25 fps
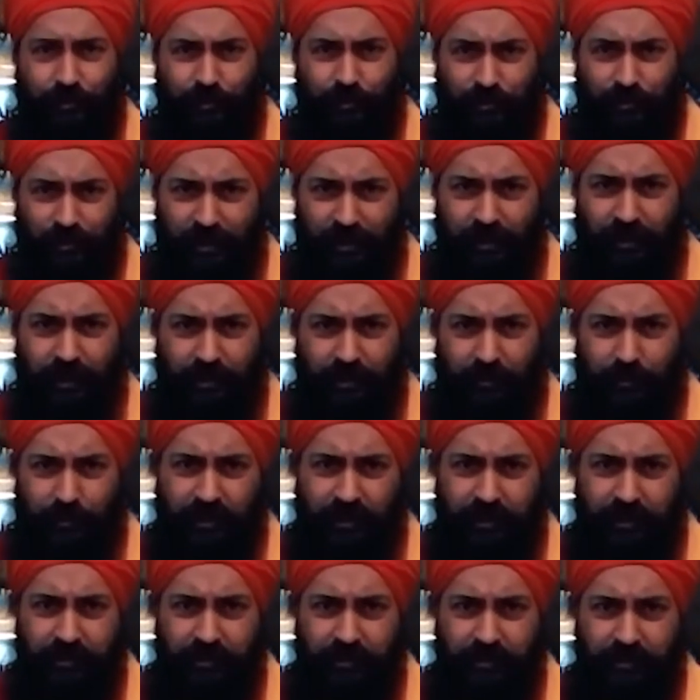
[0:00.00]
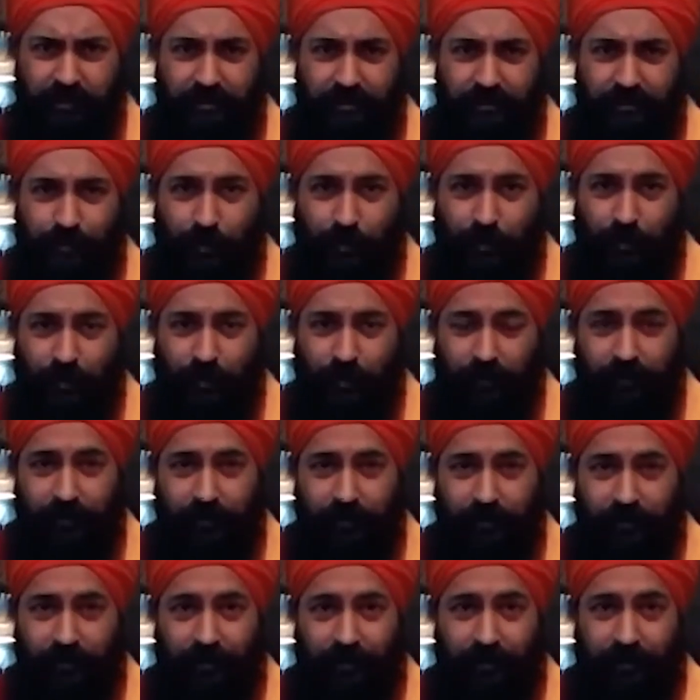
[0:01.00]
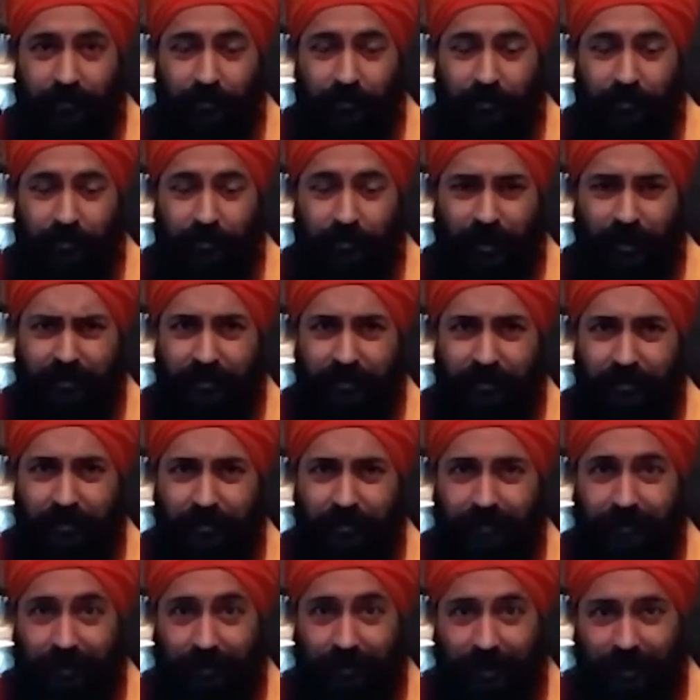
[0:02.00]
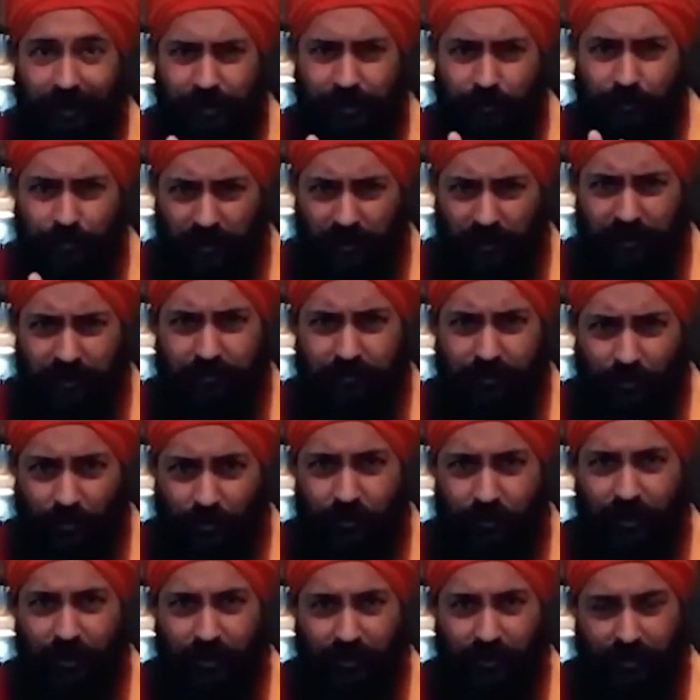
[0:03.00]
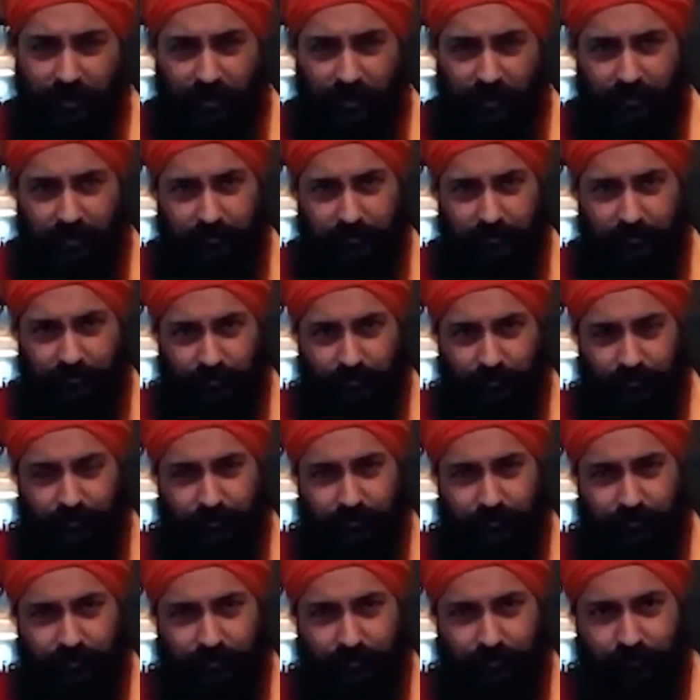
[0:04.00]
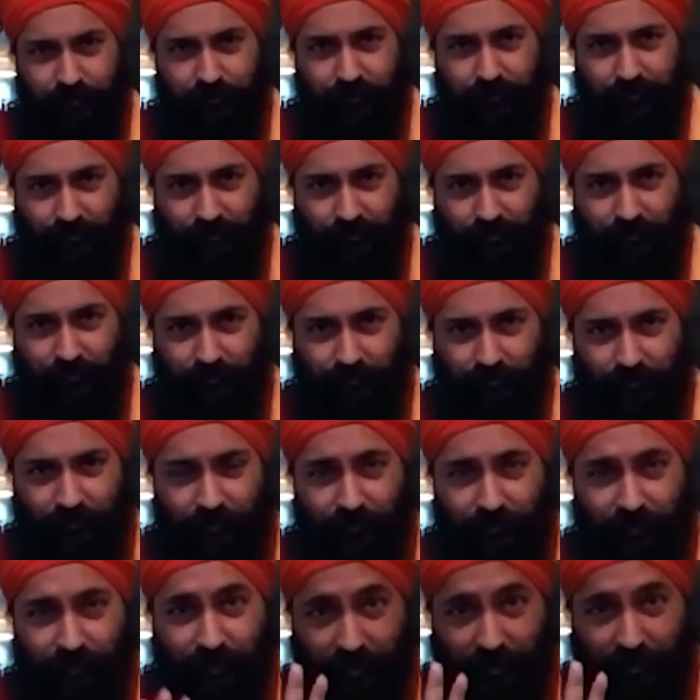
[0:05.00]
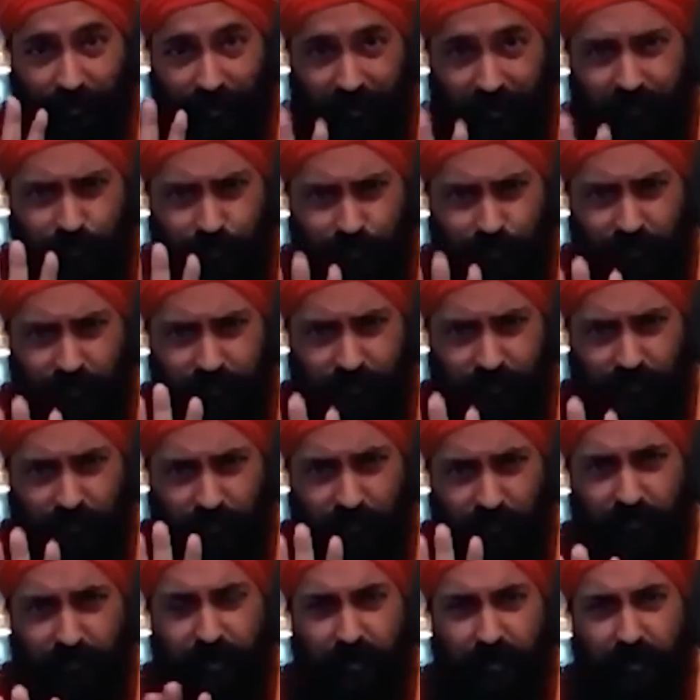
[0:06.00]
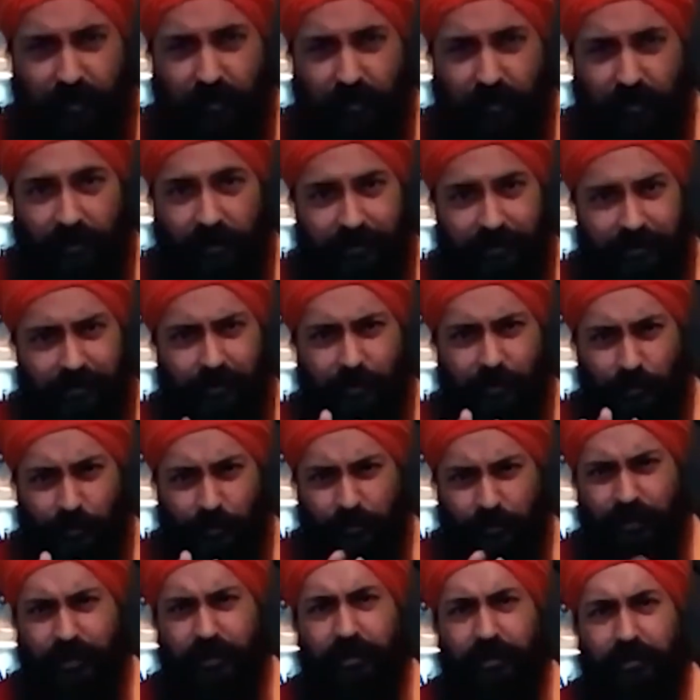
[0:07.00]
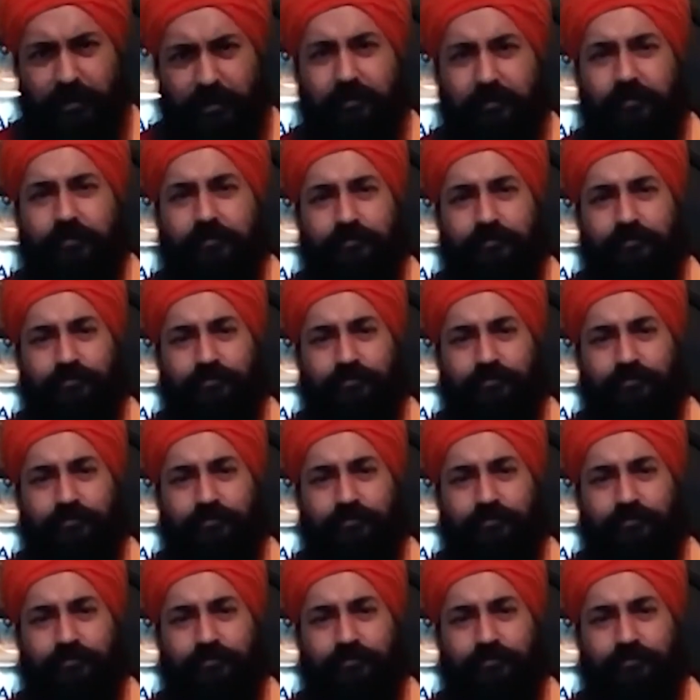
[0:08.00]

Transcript: Kundalini means, in fact, the, the right word for Kundalini, the right word for Kundalini is not Kundalini.